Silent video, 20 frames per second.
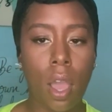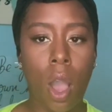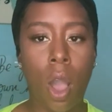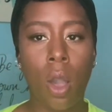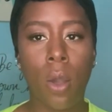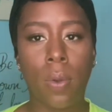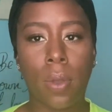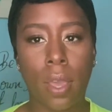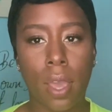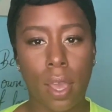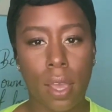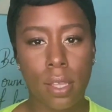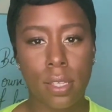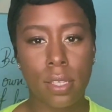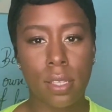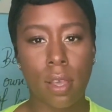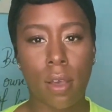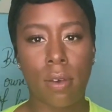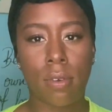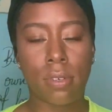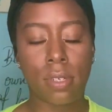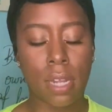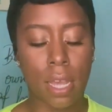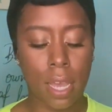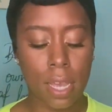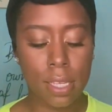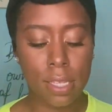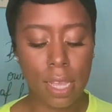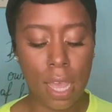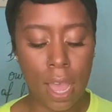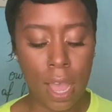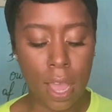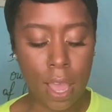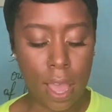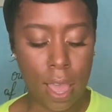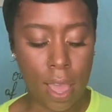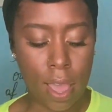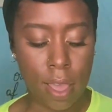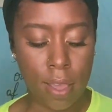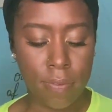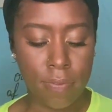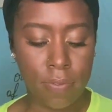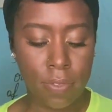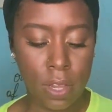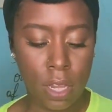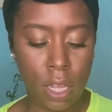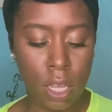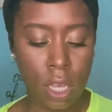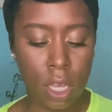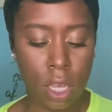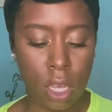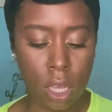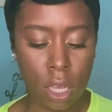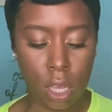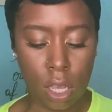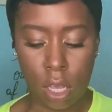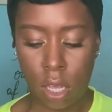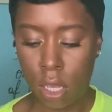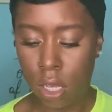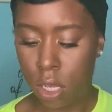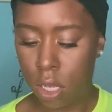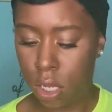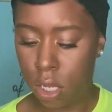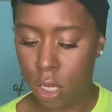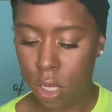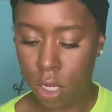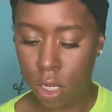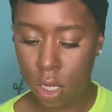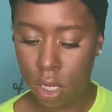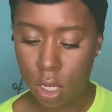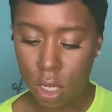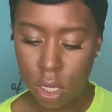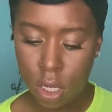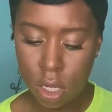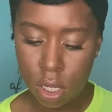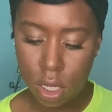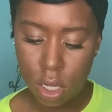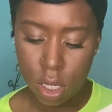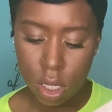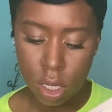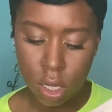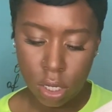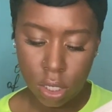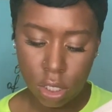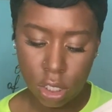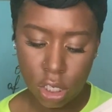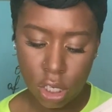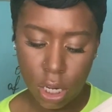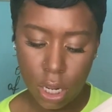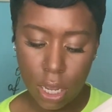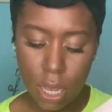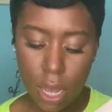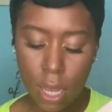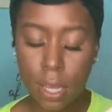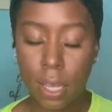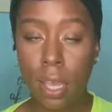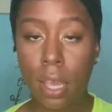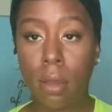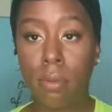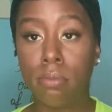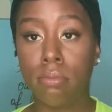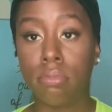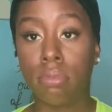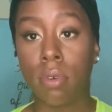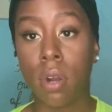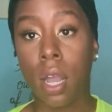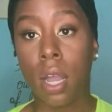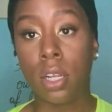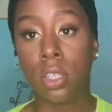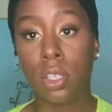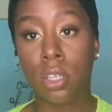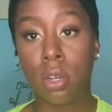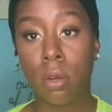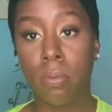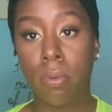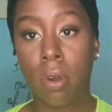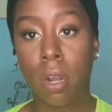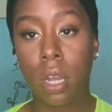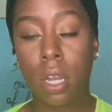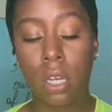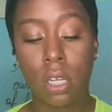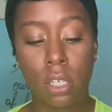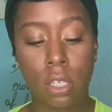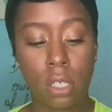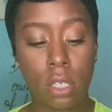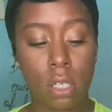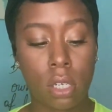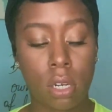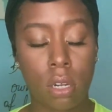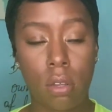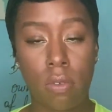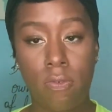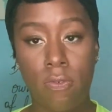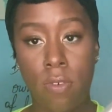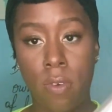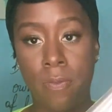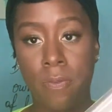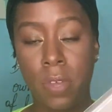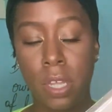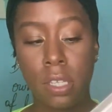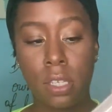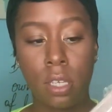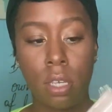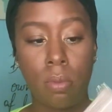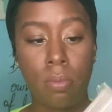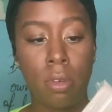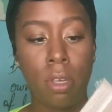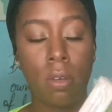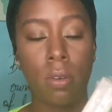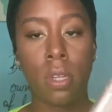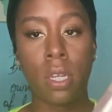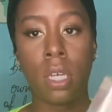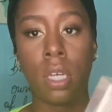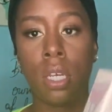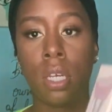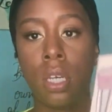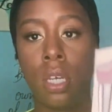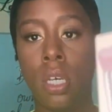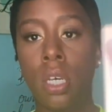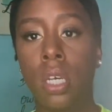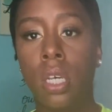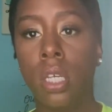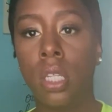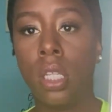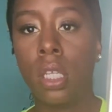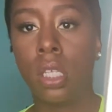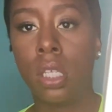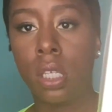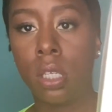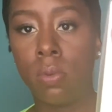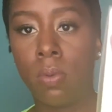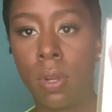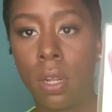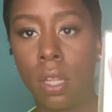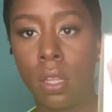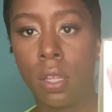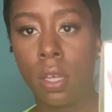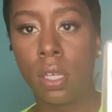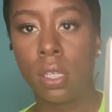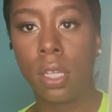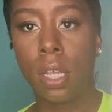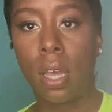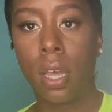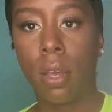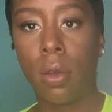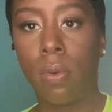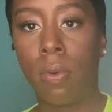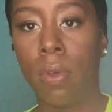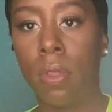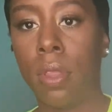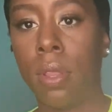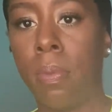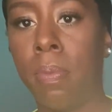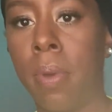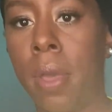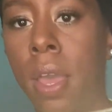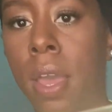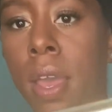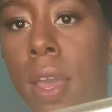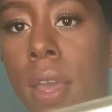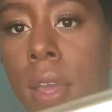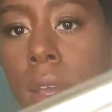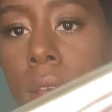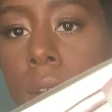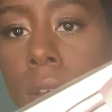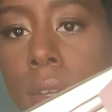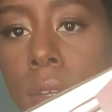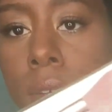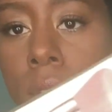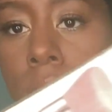Okay, so next I have the cheek hugging bronzer brush from Fenty Beauty. This is what it looks like on the back.